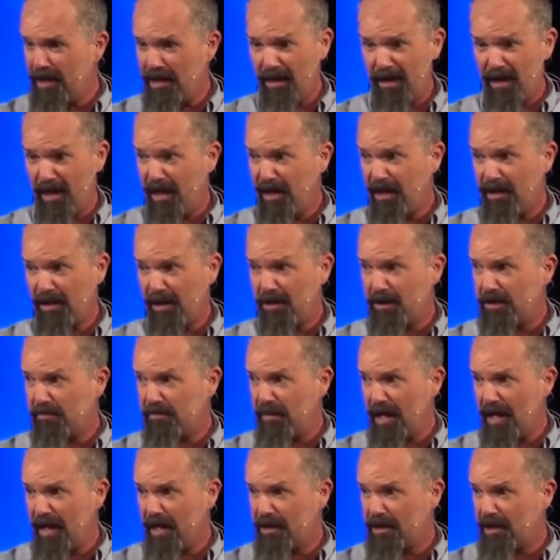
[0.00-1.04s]
you know, I ain't closing
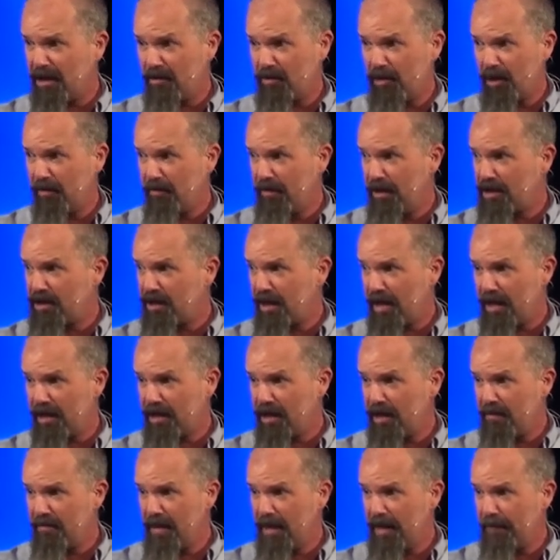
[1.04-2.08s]
my eyes in a room this
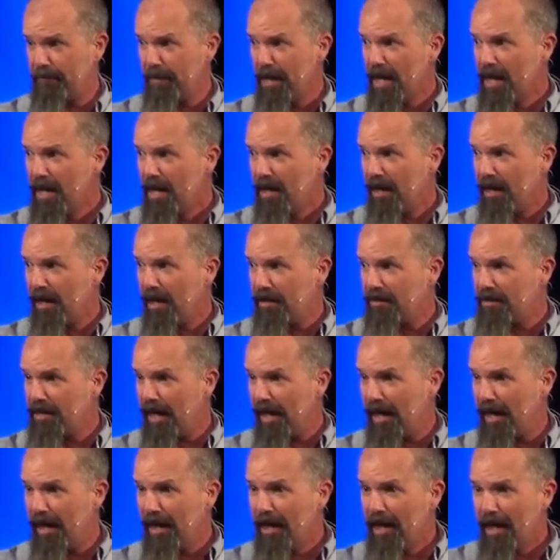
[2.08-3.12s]
size, amen. Amen. And
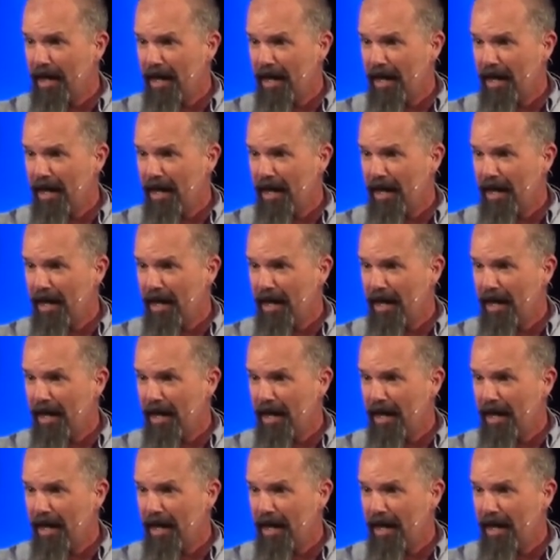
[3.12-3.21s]
uh,